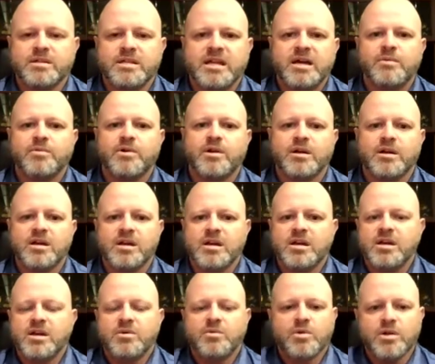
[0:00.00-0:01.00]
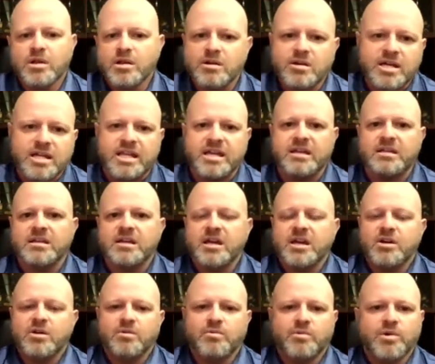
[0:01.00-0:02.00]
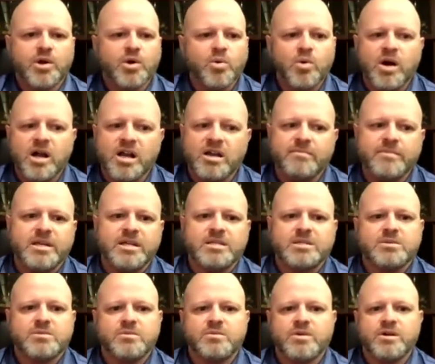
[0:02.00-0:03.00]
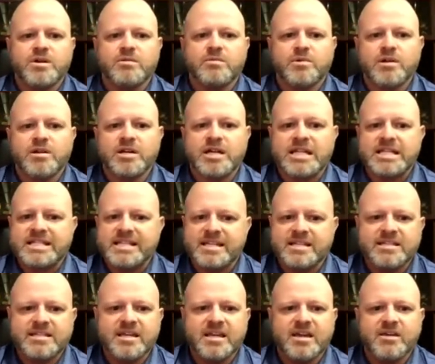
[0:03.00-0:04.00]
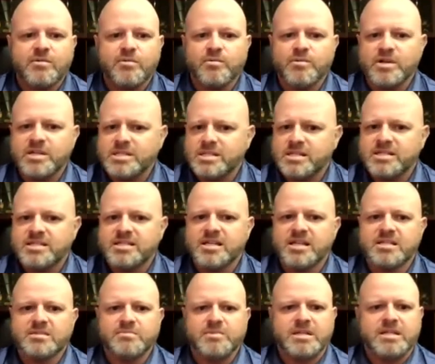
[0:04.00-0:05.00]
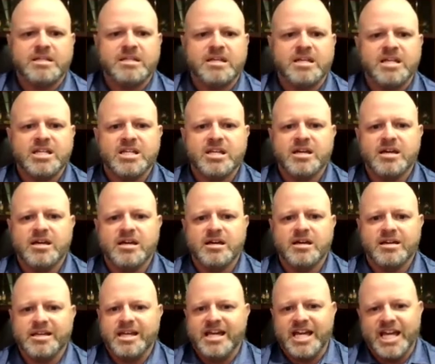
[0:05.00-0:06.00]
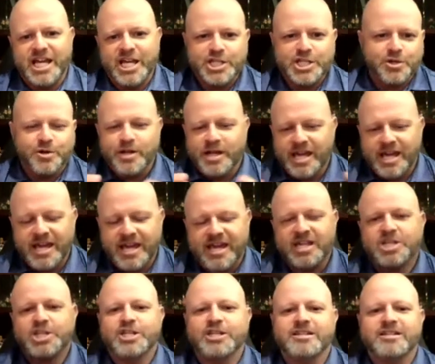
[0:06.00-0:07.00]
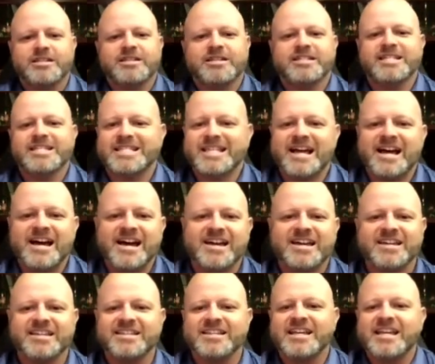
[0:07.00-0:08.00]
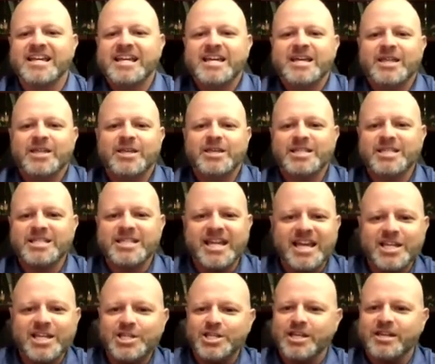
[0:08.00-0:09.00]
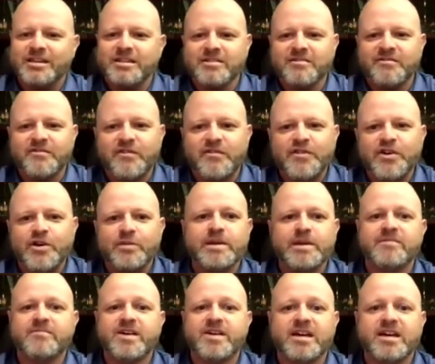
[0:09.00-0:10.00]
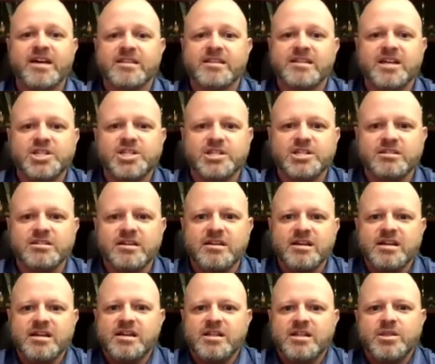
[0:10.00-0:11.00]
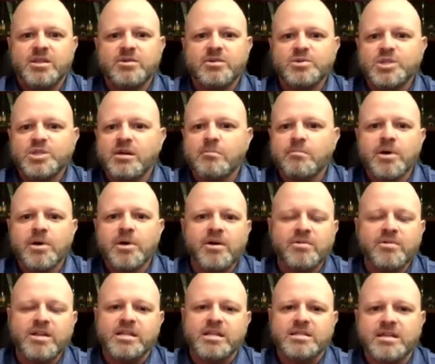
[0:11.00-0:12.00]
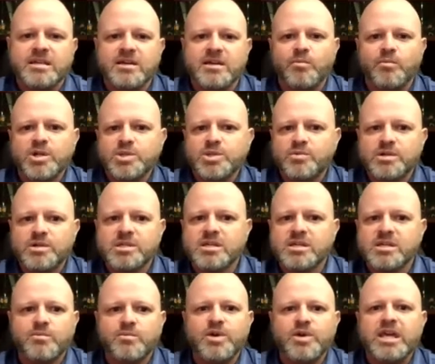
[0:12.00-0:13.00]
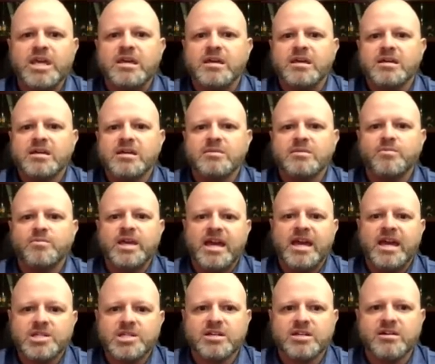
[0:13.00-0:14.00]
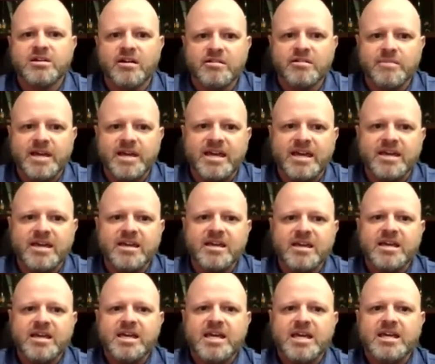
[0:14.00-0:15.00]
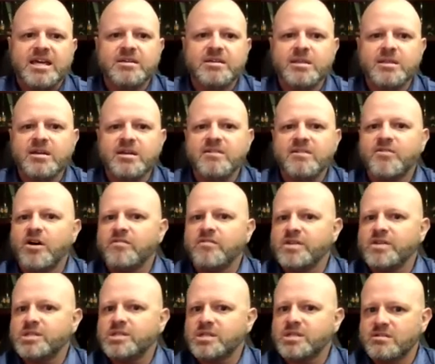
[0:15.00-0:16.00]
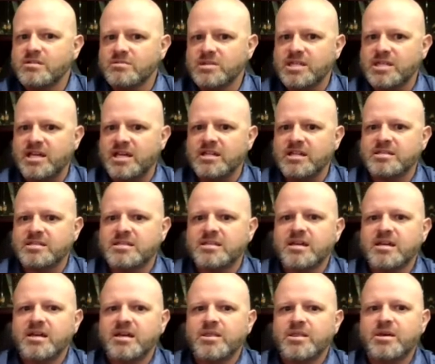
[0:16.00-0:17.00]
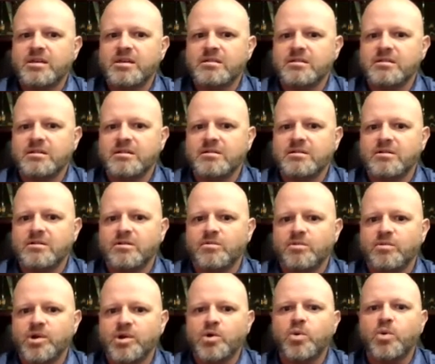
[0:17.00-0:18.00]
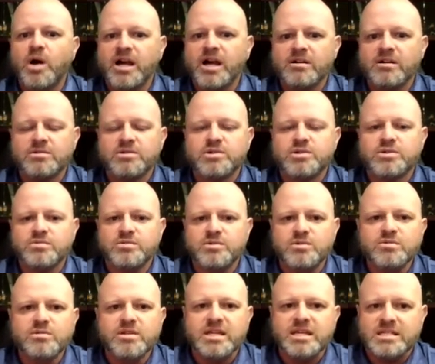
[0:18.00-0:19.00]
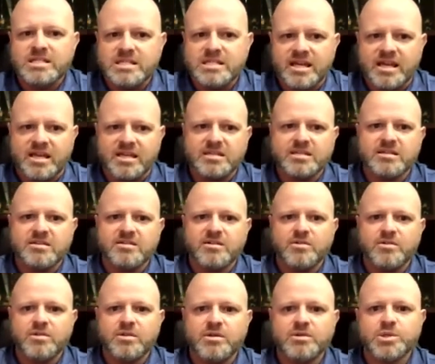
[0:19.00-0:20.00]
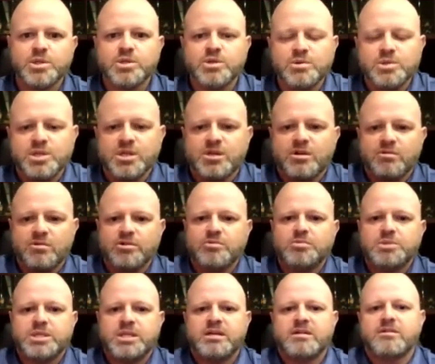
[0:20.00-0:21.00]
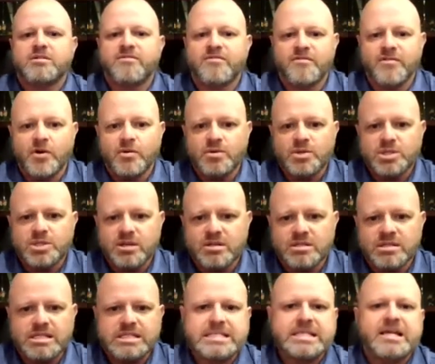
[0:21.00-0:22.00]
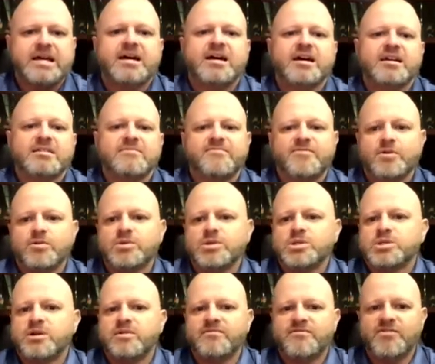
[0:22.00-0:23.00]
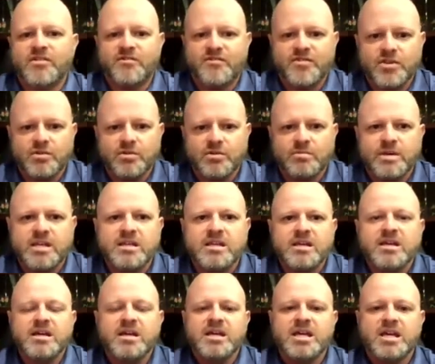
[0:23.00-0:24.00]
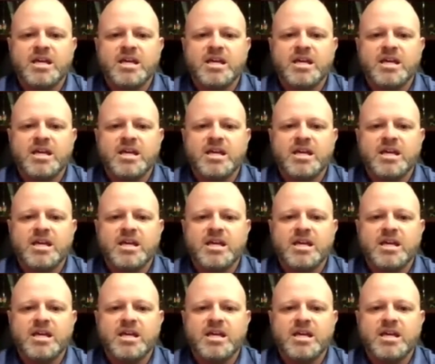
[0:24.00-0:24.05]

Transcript: it comes to a network, we're looking at requirements. We're looking at the intake, risk assessment, the adjudication, the design, the staging, the fulfillment and validation. Those components, and which ones can we actually automate? And then the evolving skill sets that are required to do these things. You know, there's usually groups that are focused on design, focused on fulfillment.